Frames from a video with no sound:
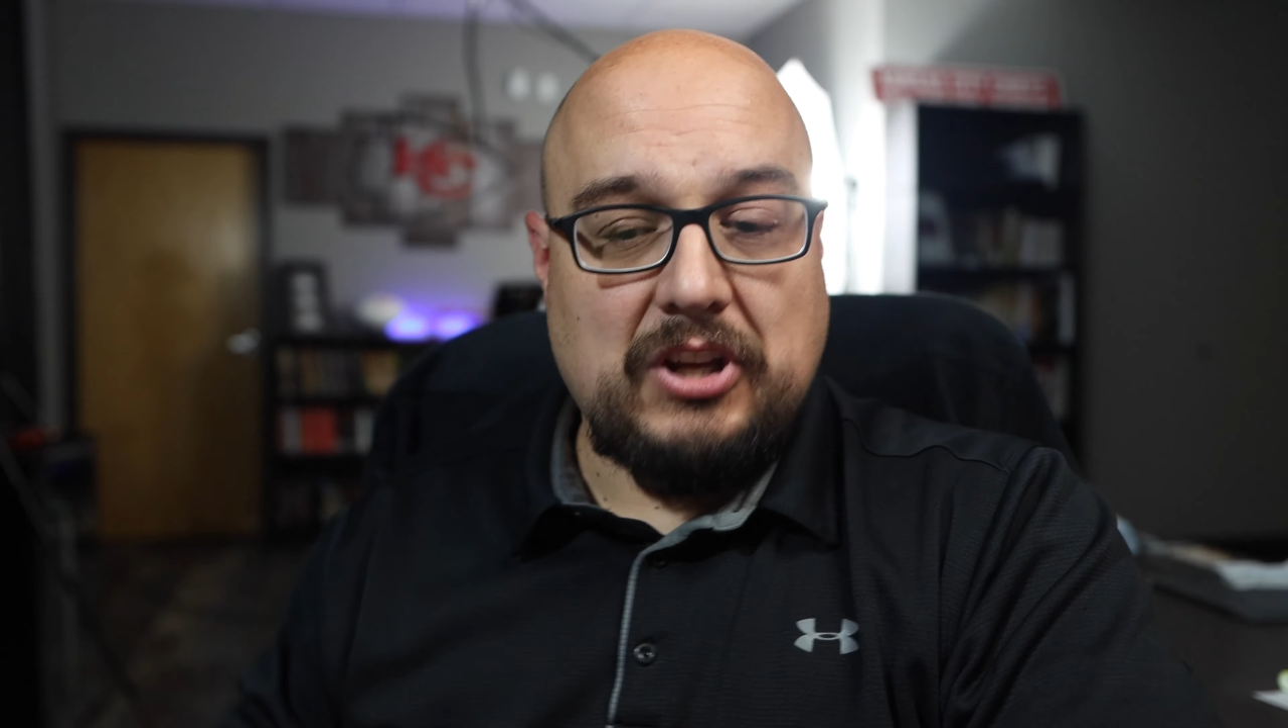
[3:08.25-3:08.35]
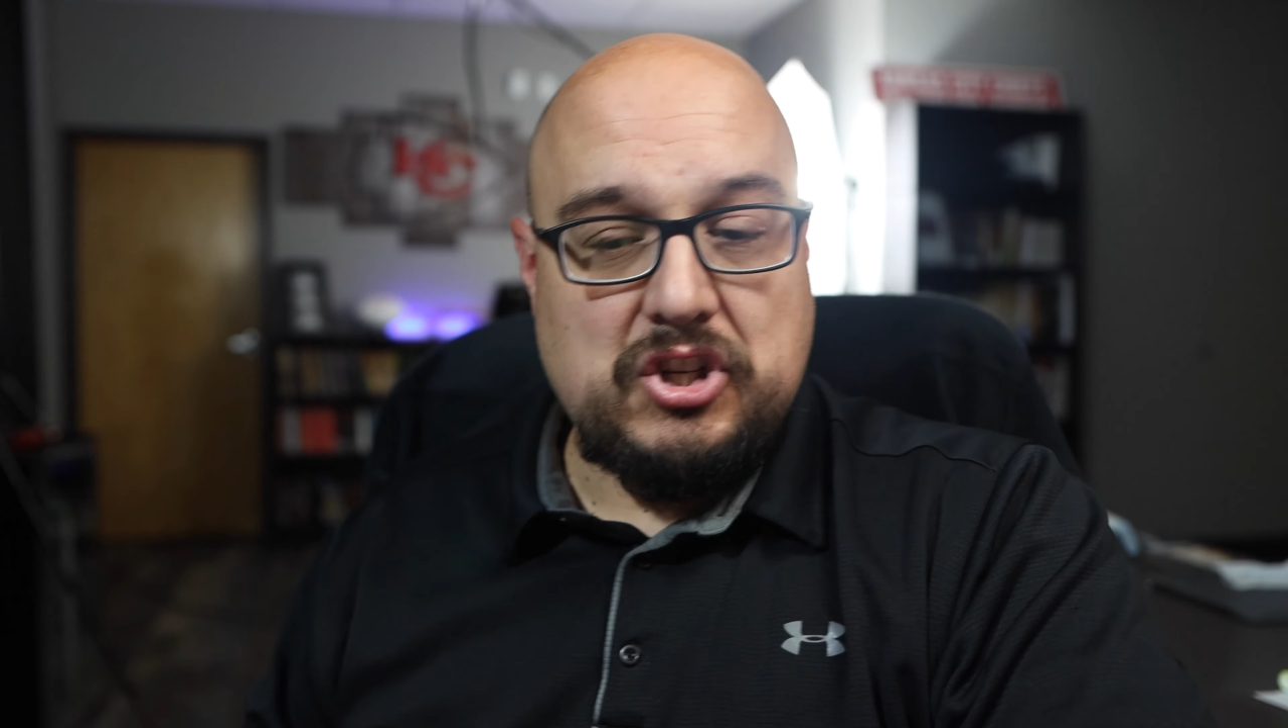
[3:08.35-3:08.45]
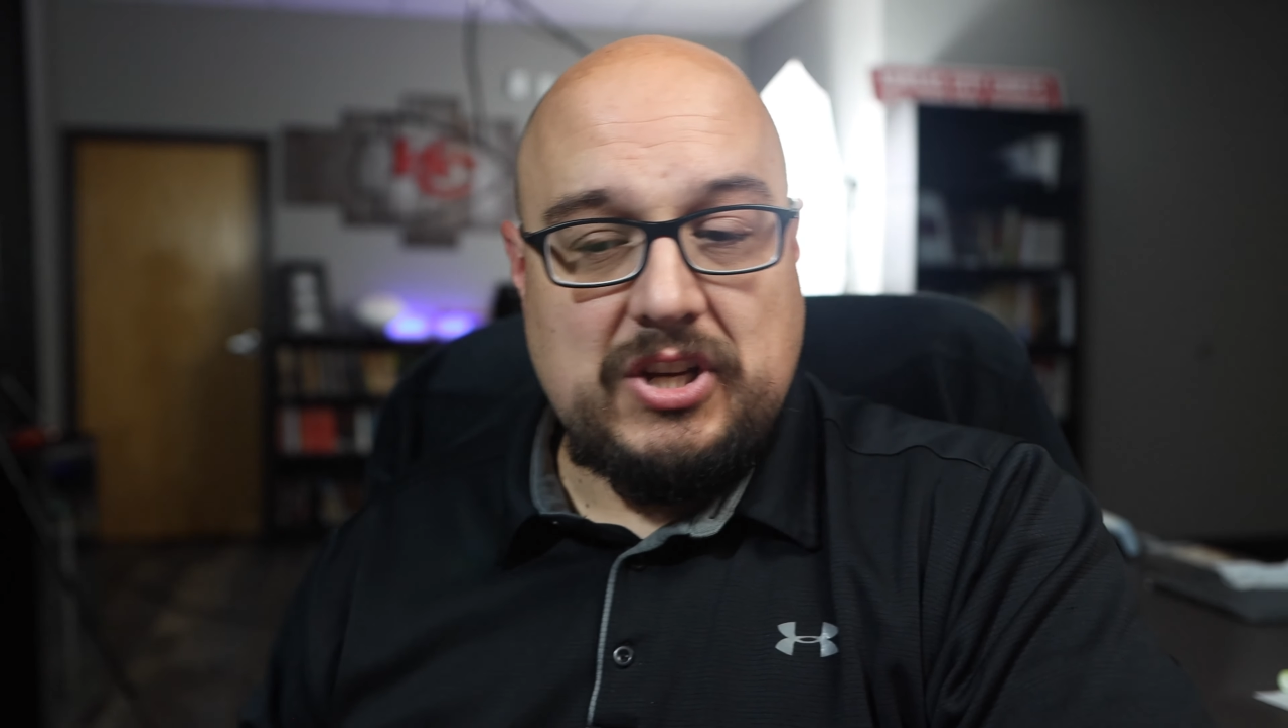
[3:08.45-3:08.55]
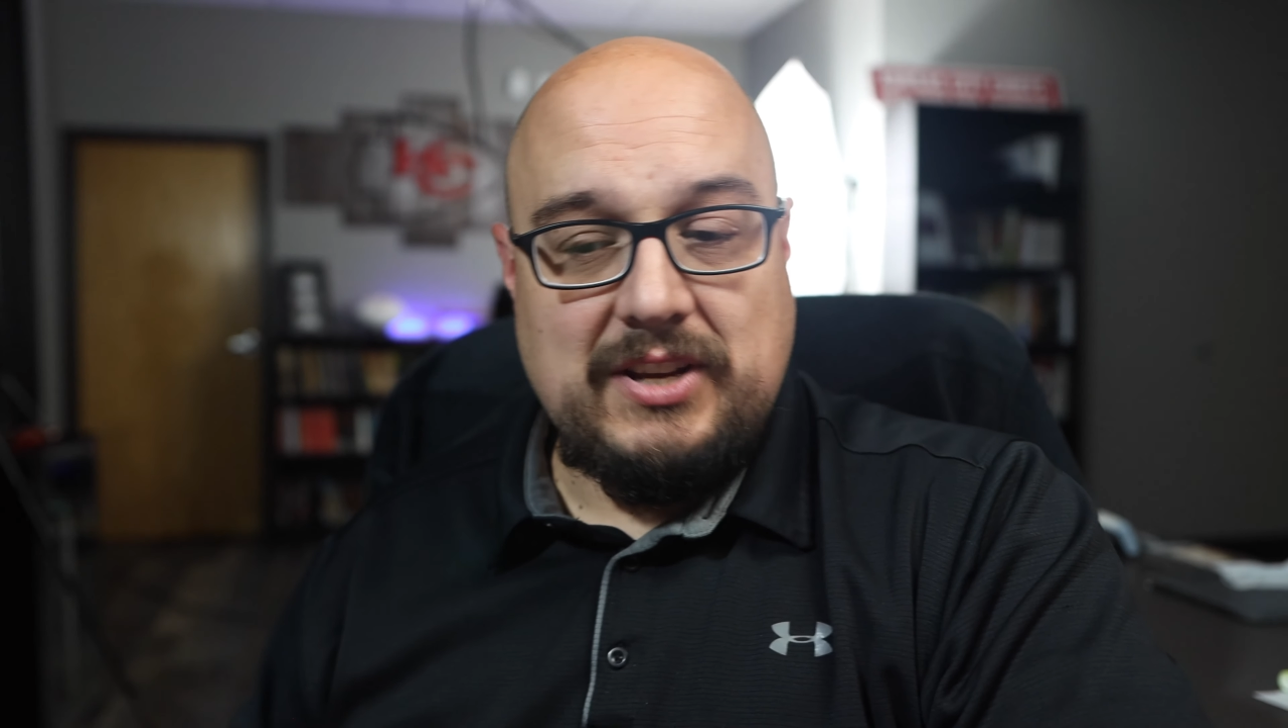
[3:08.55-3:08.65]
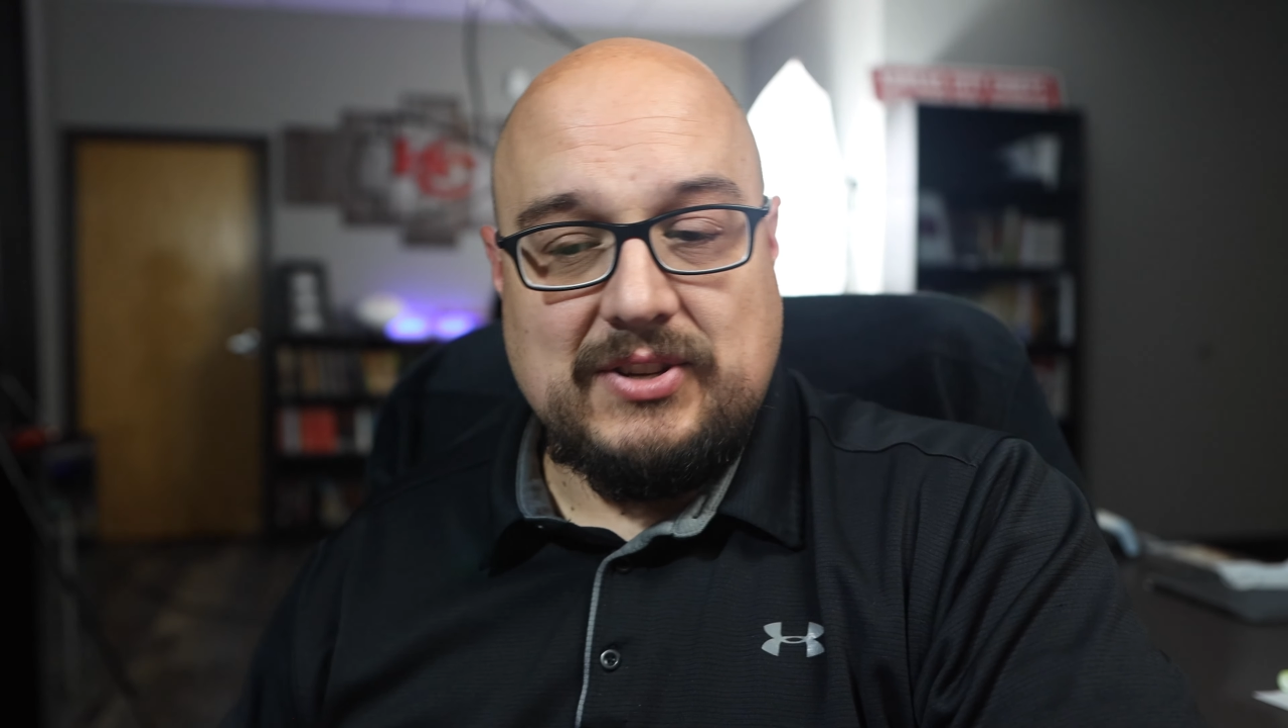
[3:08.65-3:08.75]
to
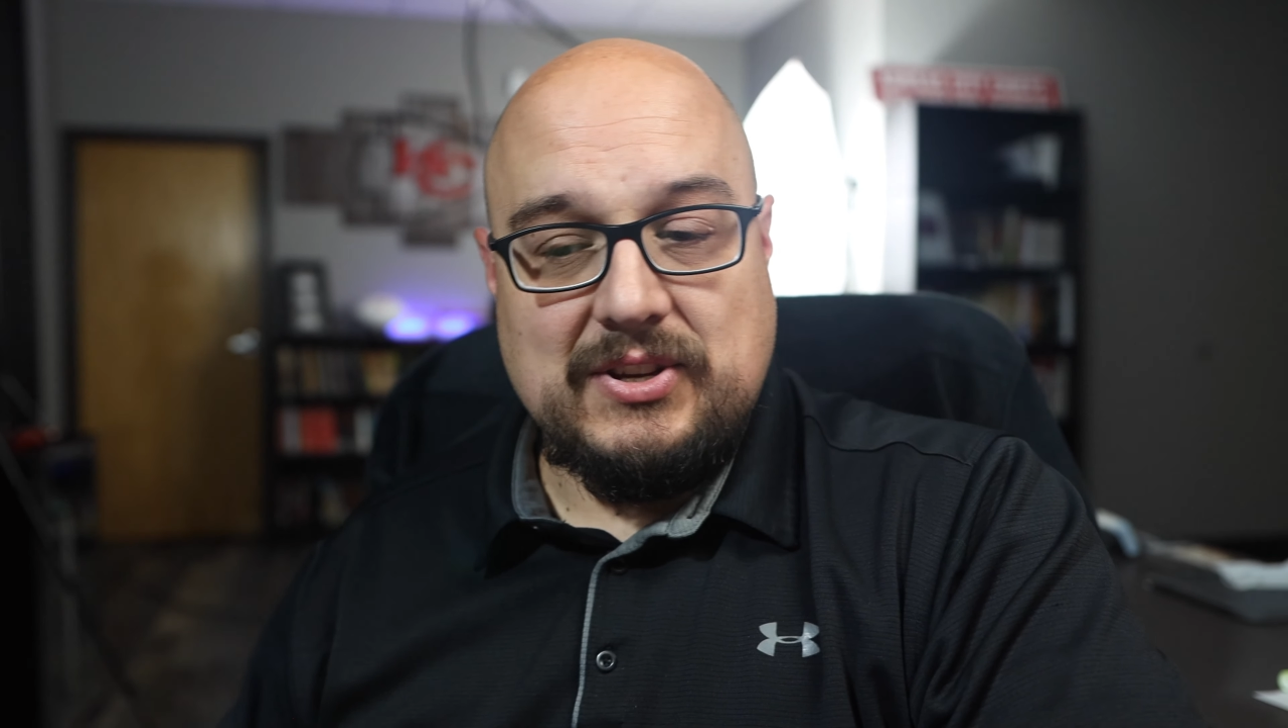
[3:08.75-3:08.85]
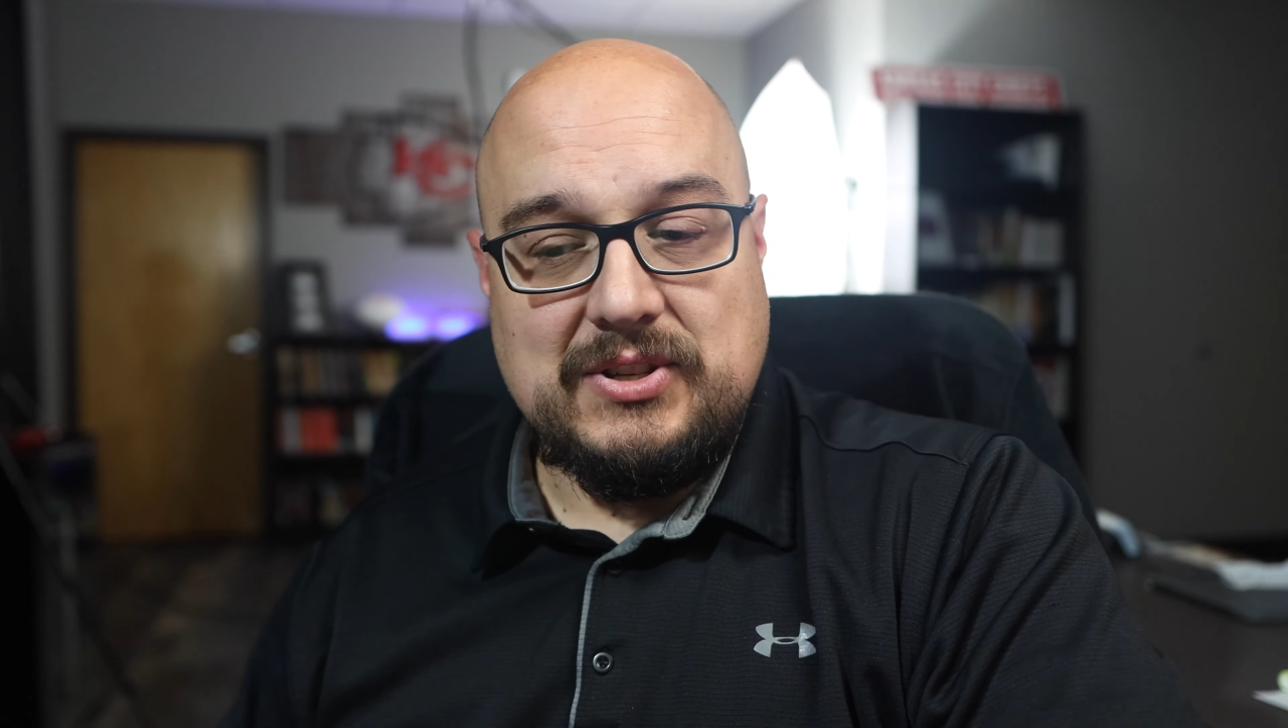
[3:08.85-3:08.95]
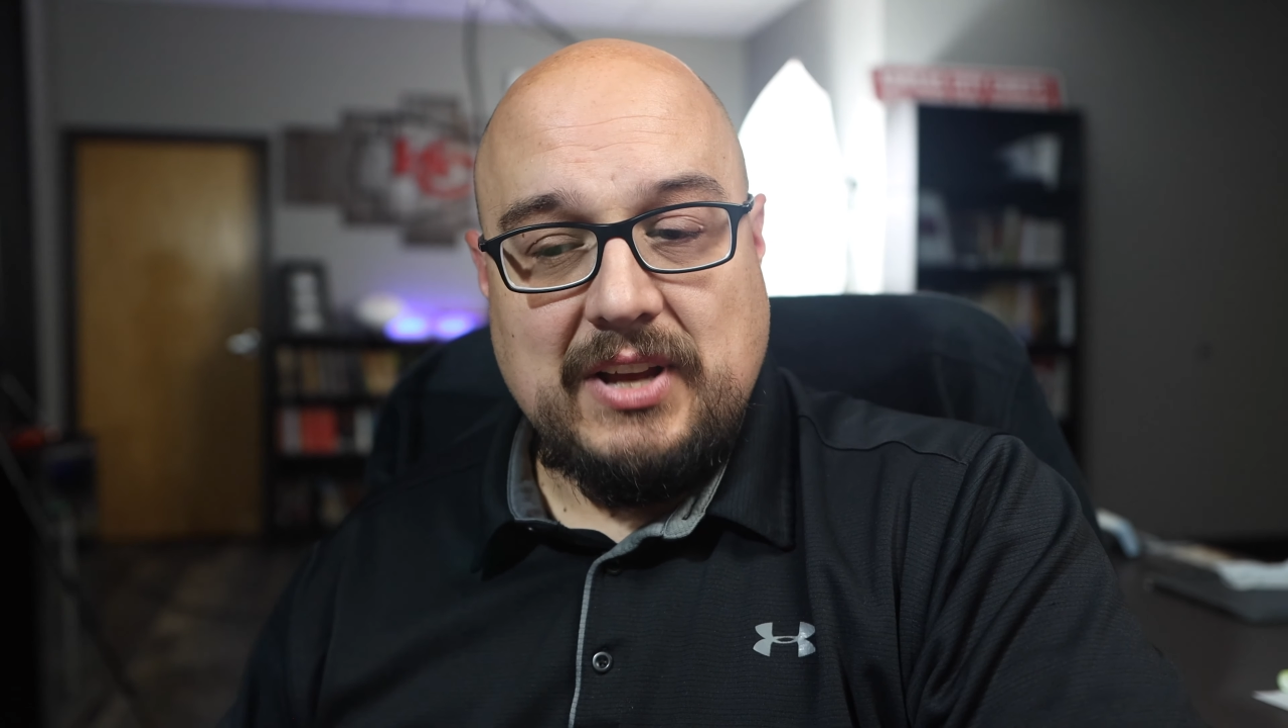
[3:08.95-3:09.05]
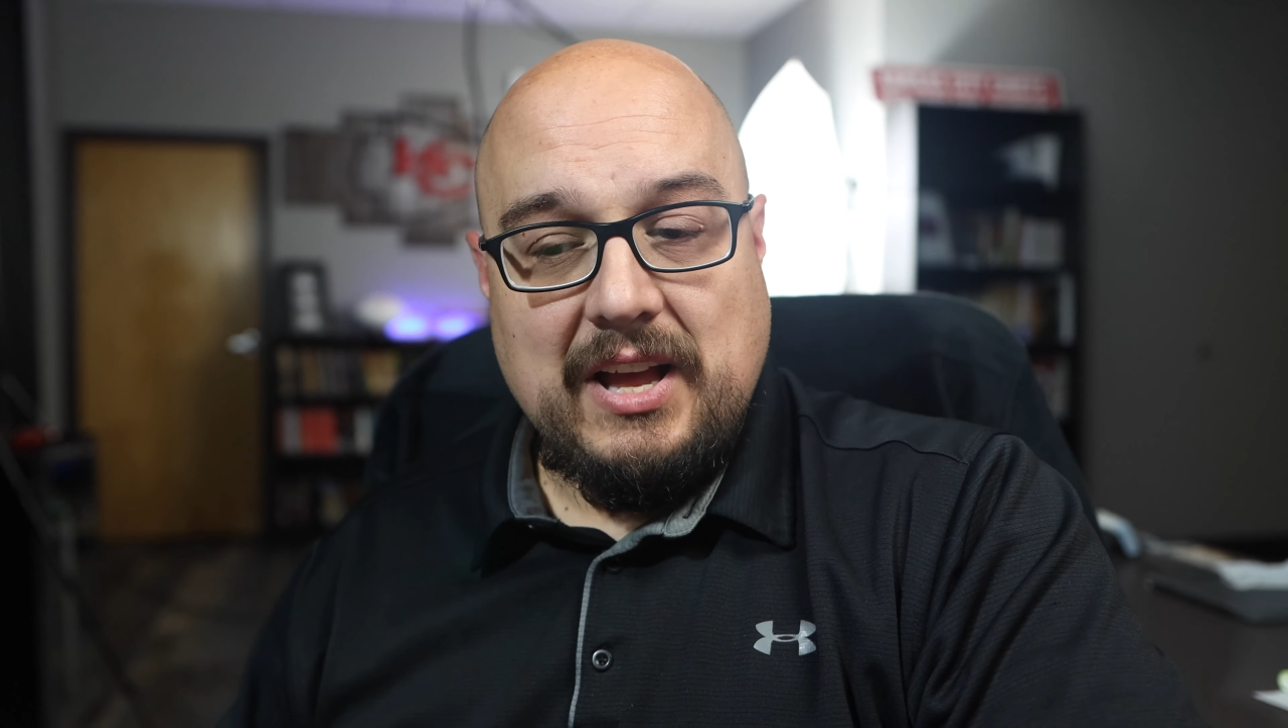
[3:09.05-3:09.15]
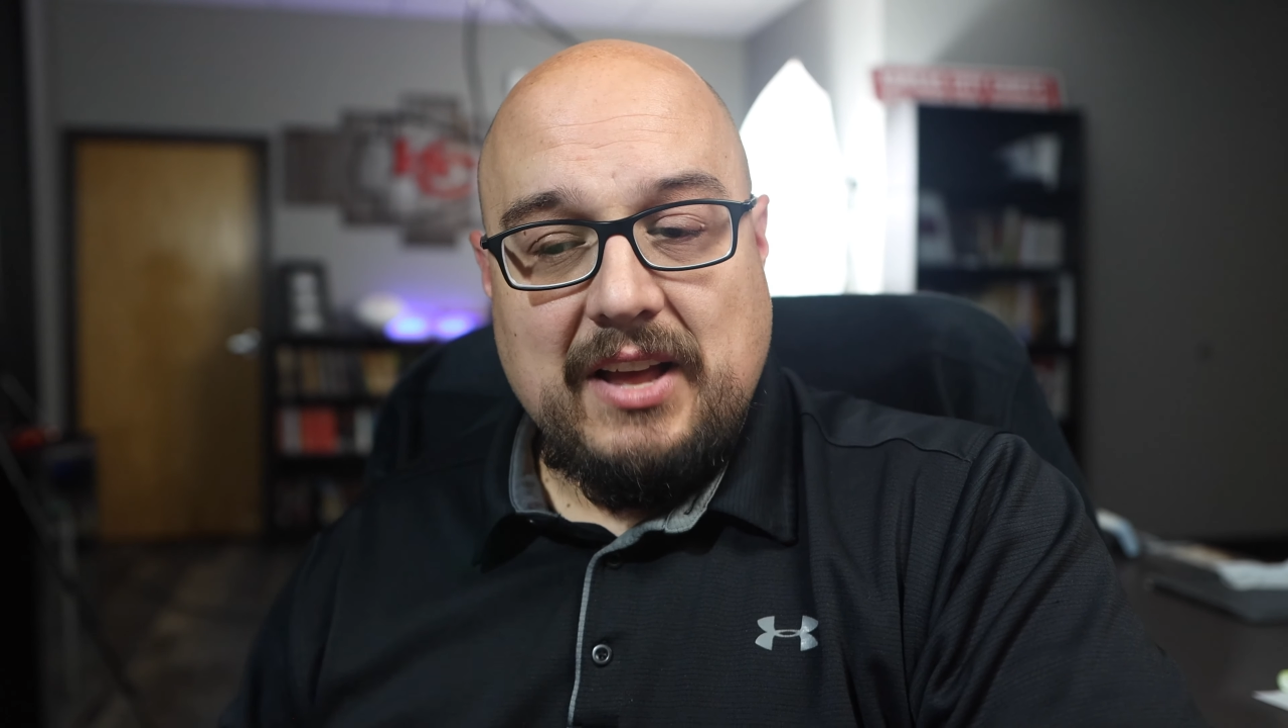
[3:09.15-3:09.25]
Jesus.